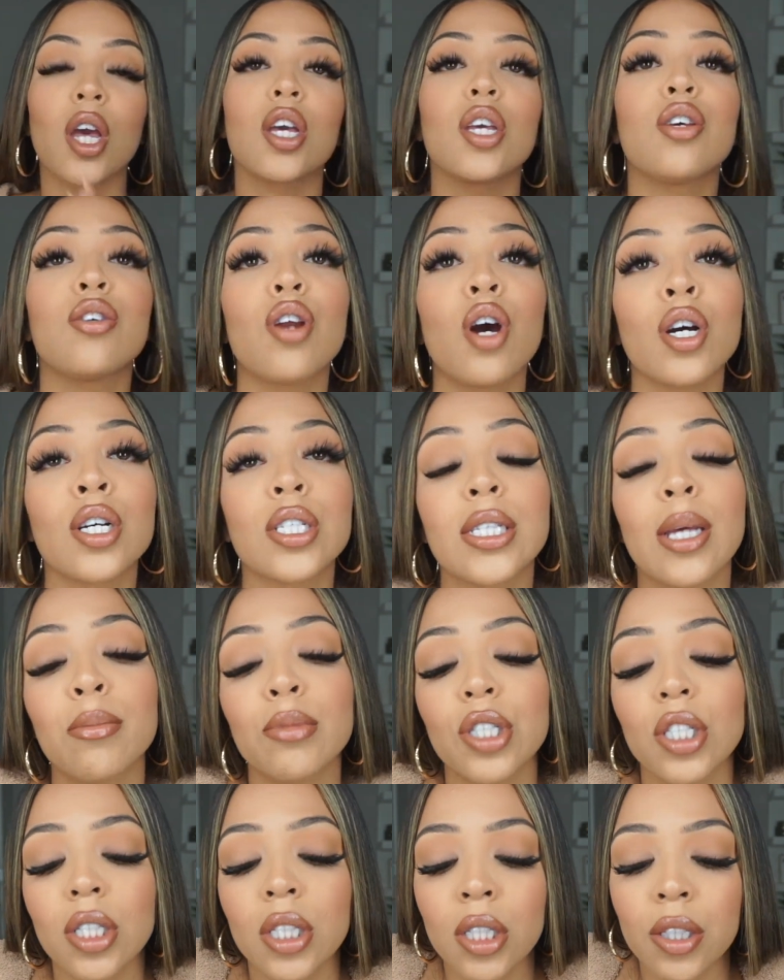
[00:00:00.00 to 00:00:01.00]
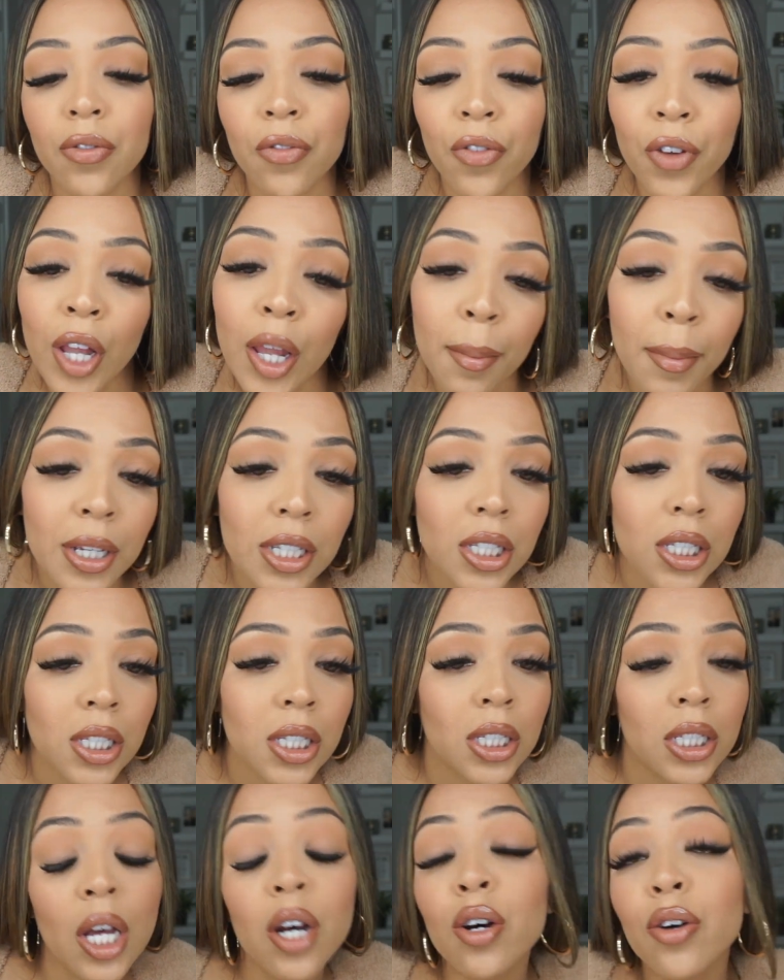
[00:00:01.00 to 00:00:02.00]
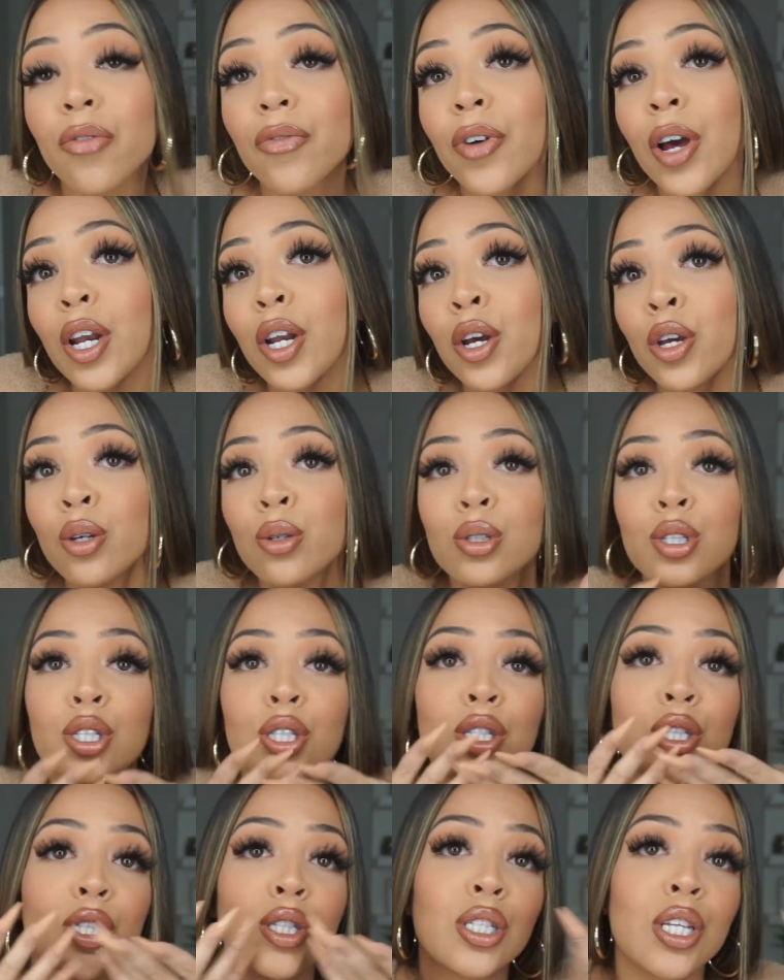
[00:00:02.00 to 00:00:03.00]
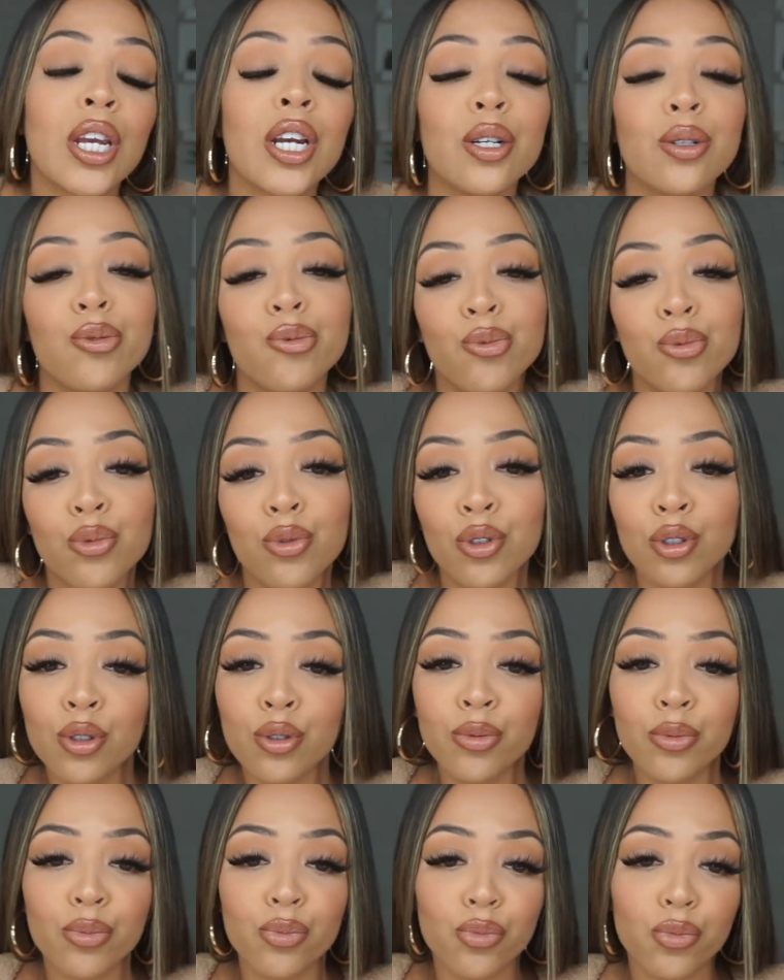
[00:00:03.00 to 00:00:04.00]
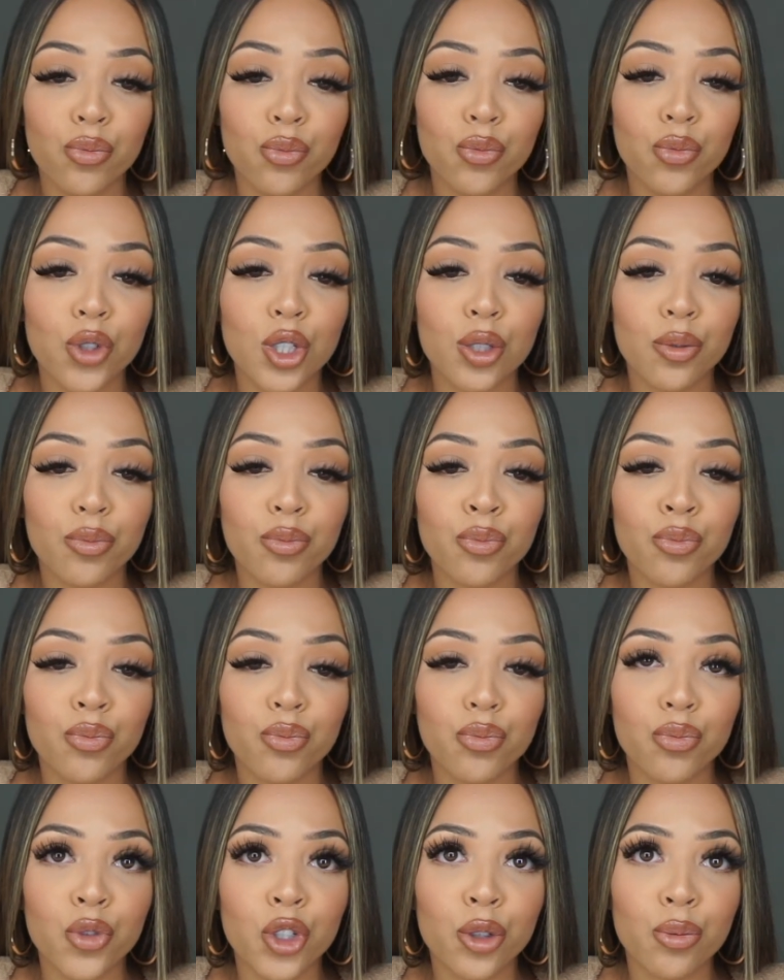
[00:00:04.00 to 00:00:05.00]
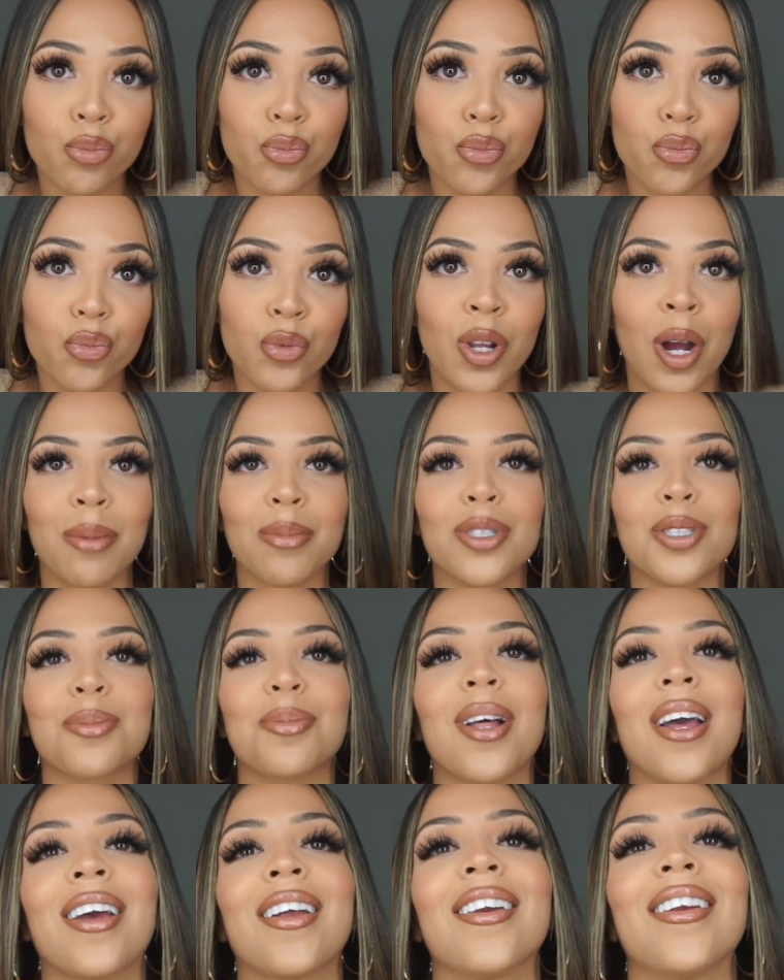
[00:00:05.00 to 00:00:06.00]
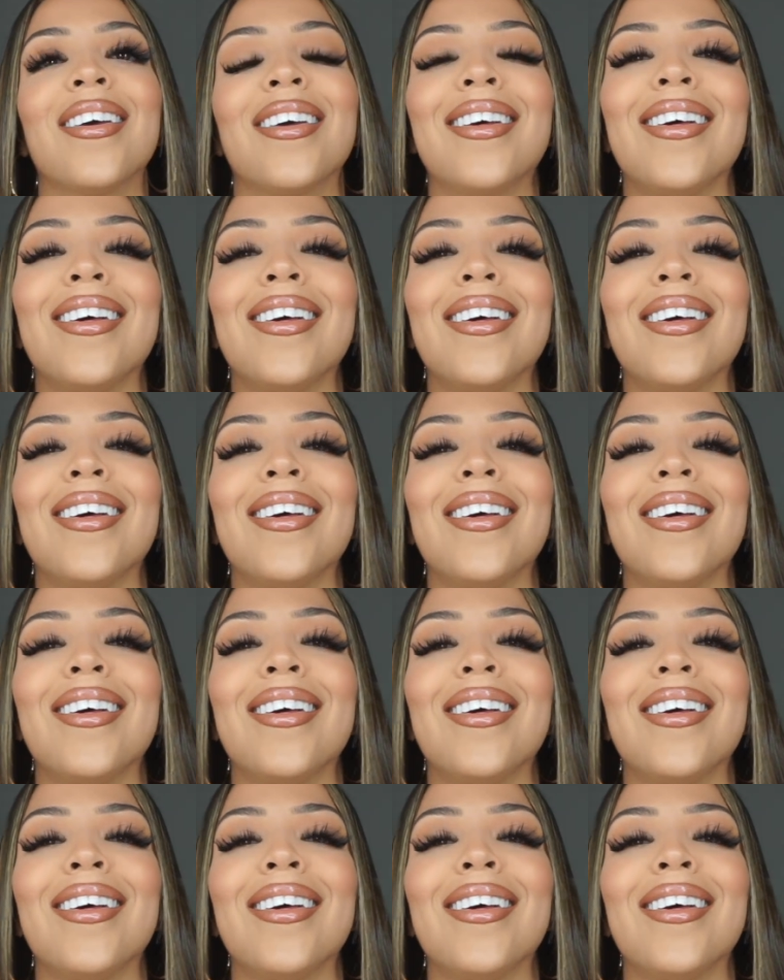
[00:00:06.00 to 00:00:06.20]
you know, because I'm just feeling myself. I know you see the new, new. No, I'm just playing.